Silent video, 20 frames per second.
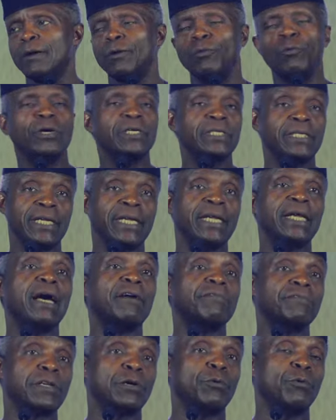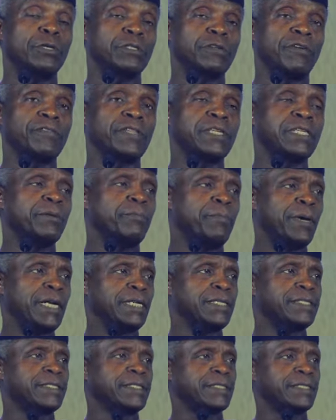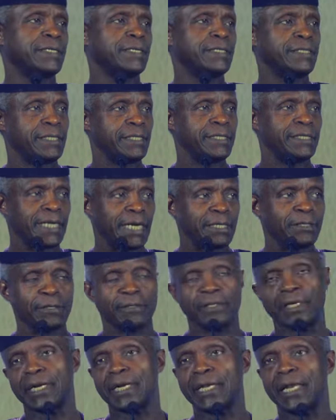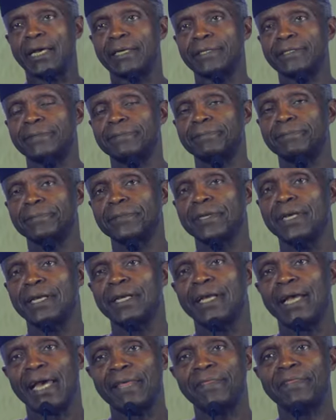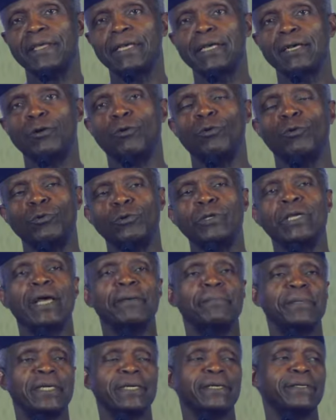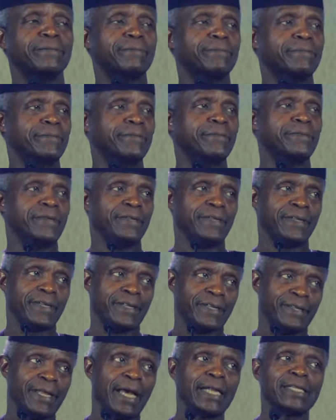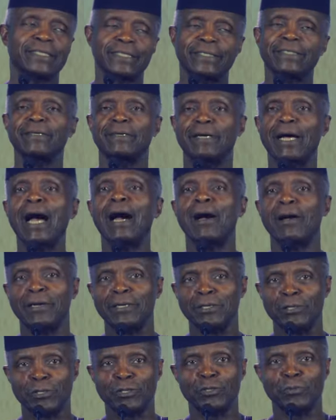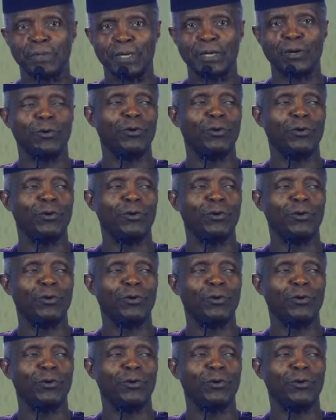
One day after one of the debates, she said to the class, "I think Oluyemi," that's how I used to be